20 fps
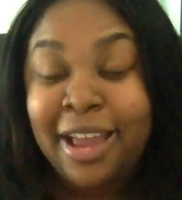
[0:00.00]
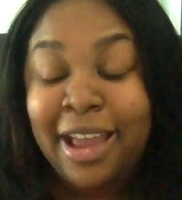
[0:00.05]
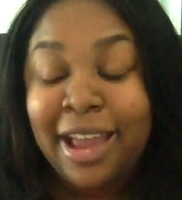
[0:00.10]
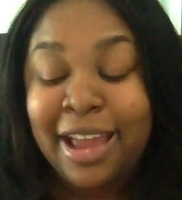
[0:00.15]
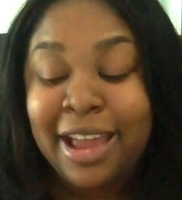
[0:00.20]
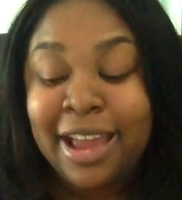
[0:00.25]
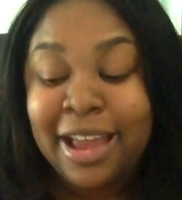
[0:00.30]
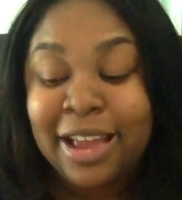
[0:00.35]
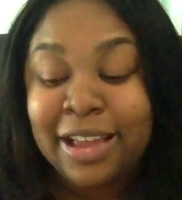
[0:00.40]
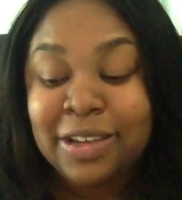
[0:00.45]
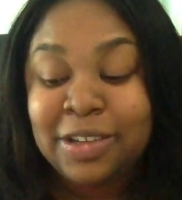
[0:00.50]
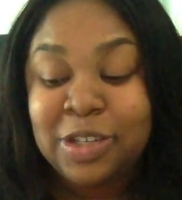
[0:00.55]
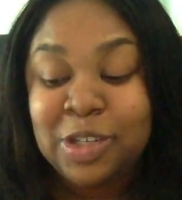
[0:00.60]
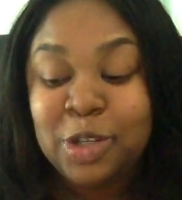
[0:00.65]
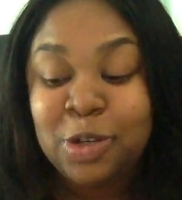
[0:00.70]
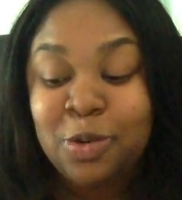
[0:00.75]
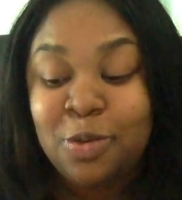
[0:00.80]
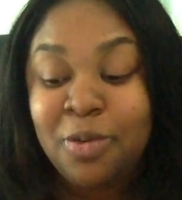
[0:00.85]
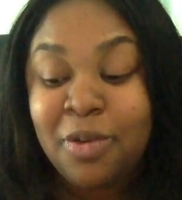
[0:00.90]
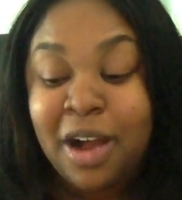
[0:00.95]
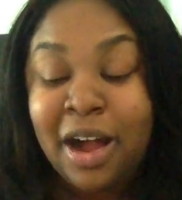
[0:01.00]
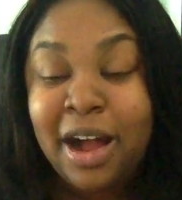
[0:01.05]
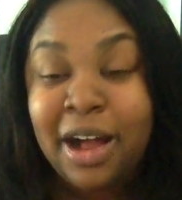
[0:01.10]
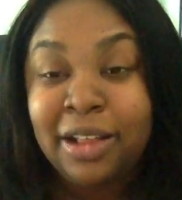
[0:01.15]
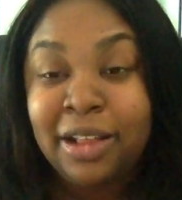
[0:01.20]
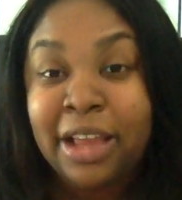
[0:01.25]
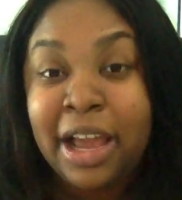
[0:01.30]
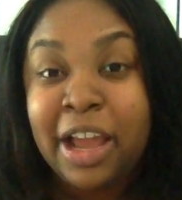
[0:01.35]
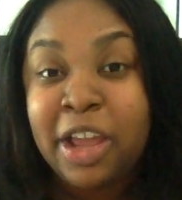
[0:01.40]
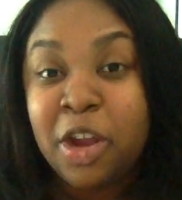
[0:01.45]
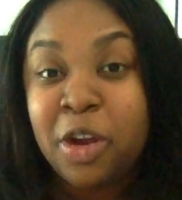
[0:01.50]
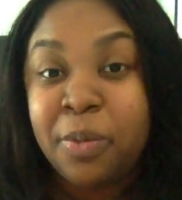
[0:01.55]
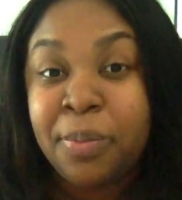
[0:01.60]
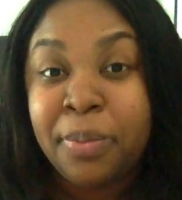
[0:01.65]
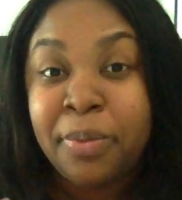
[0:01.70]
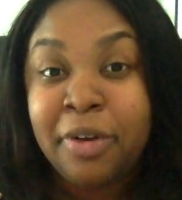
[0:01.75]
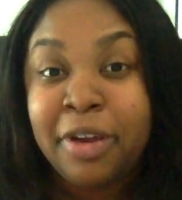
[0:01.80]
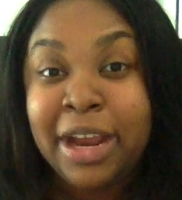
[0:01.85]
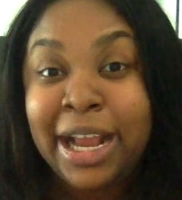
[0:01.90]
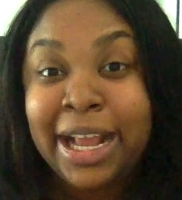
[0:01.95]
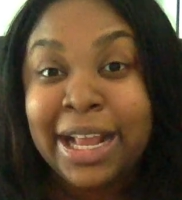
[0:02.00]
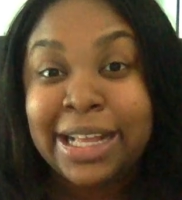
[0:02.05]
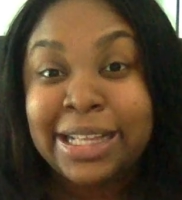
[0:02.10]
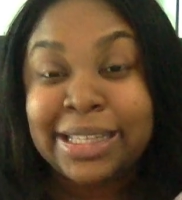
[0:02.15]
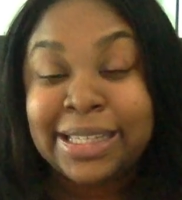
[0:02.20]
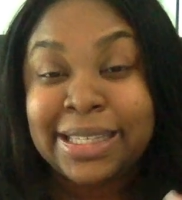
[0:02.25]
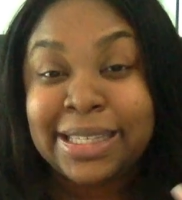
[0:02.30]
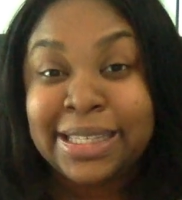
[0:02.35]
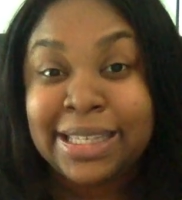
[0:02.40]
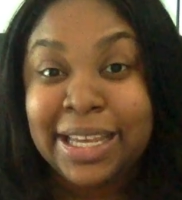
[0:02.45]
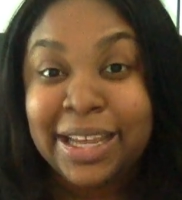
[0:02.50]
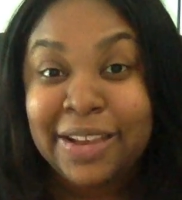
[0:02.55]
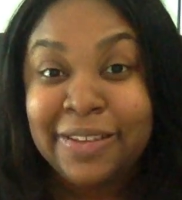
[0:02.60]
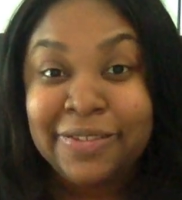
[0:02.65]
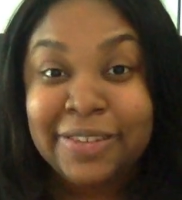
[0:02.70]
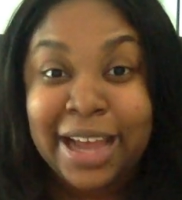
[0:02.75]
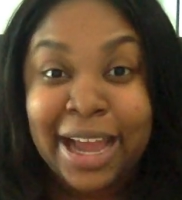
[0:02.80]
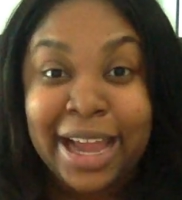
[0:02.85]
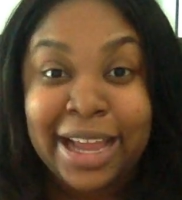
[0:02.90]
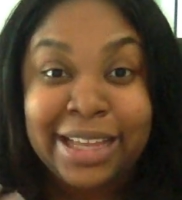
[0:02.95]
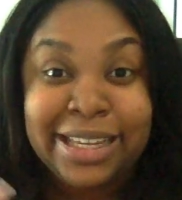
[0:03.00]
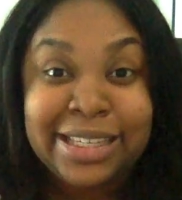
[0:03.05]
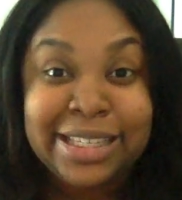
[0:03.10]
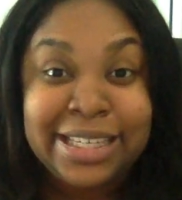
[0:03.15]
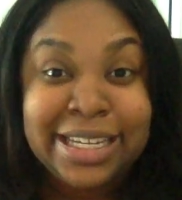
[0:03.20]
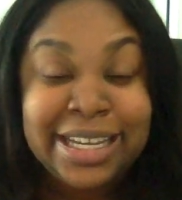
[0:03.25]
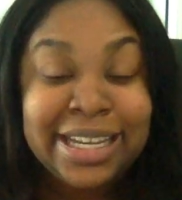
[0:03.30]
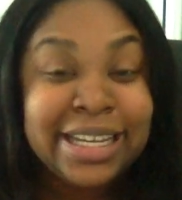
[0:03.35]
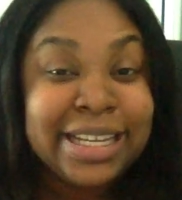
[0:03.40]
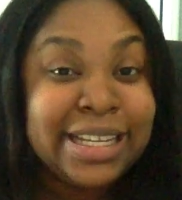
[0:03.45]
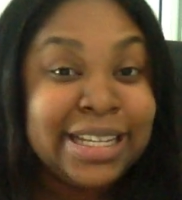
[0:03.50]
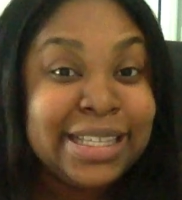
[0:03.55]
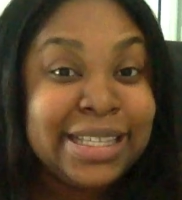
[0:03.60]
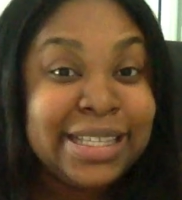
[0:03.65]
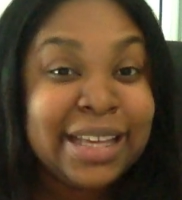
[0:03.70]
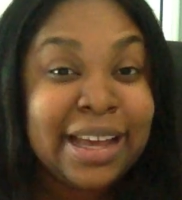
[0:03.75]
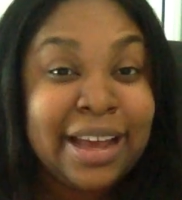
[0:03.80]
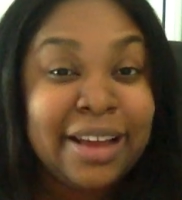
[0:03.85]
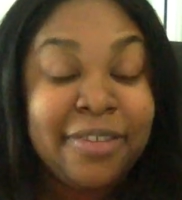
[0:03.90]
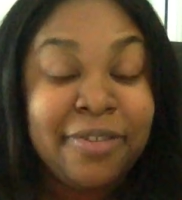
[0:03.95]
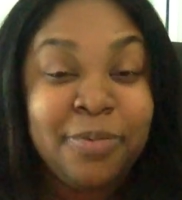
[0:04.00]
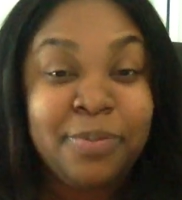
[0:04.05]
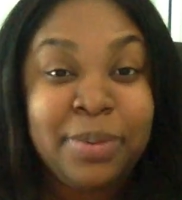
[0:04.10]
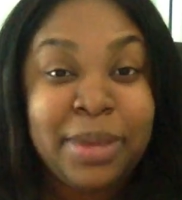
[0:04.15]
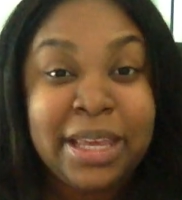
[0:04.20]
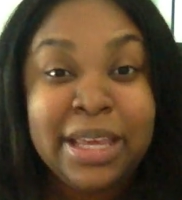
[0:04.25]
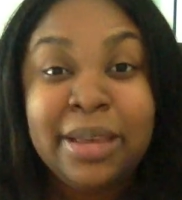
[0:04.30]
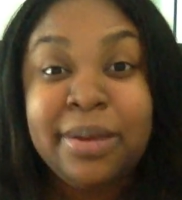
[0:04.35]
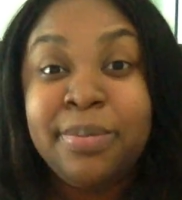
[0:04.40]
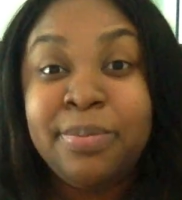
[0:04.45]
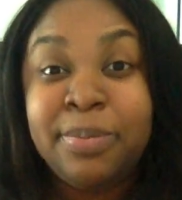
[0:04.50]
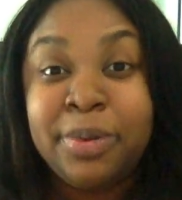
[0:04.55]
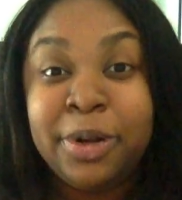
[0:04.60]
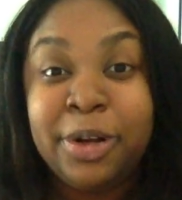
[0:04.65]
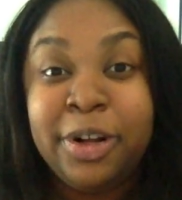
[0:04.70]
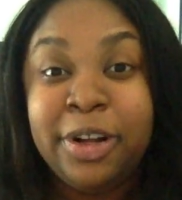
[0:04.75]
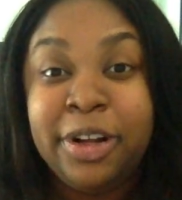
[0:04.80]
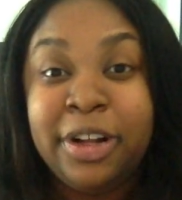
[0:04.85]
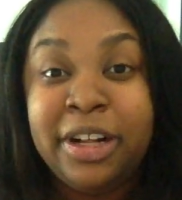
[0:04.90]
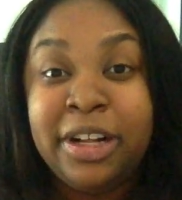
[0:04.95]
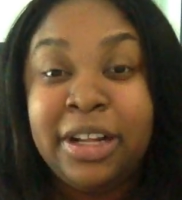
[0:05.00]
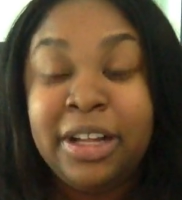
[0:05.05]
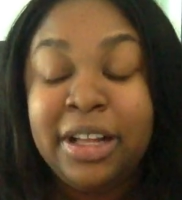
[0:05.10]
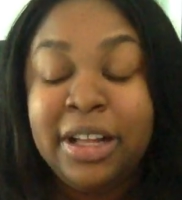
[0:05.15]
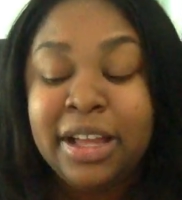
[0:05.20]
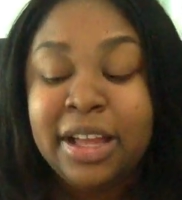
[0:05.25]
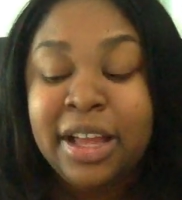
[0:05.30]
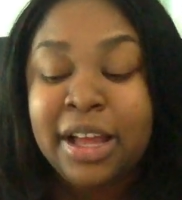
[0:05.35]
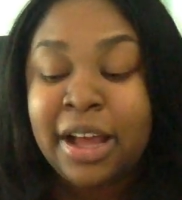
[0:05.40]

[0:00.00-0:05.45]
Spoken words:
and to not let your preconceived ideas of people